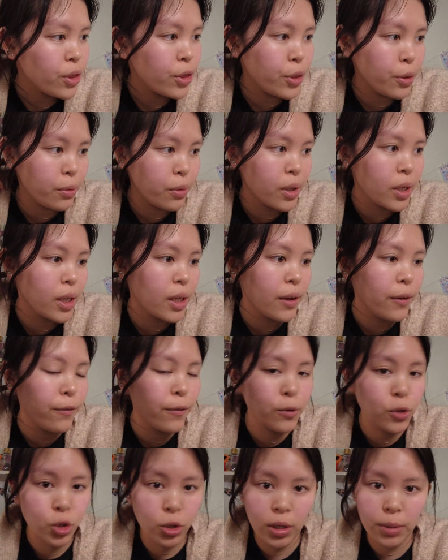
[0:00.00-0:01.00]
3
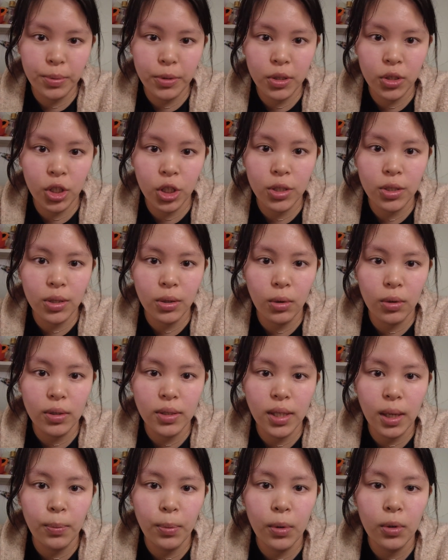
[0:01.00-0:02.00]
trips just to go to
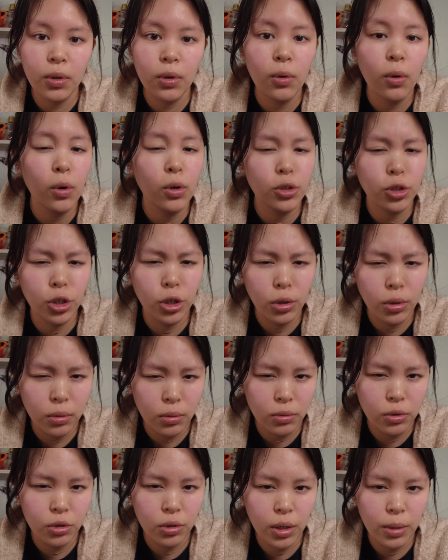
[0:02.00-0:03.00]
Sapporo or
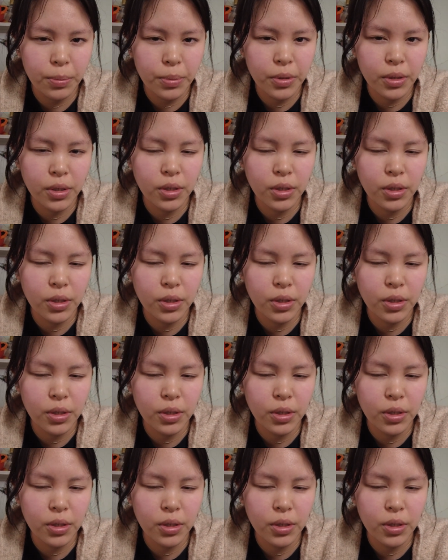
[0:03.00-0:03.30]
2 trips?